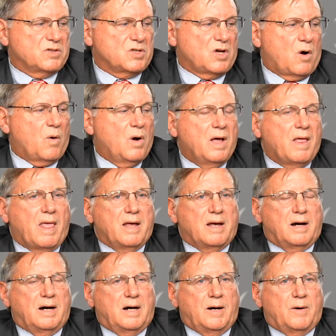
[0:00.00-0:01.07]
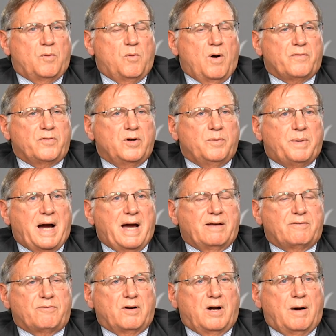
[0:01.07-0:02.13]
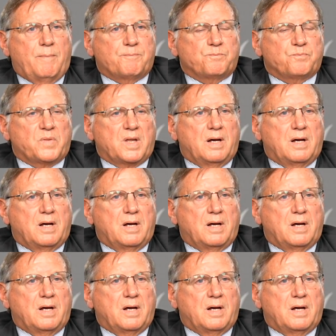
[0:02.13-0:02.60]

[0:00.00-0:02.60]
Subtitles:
So whoever you buy it from,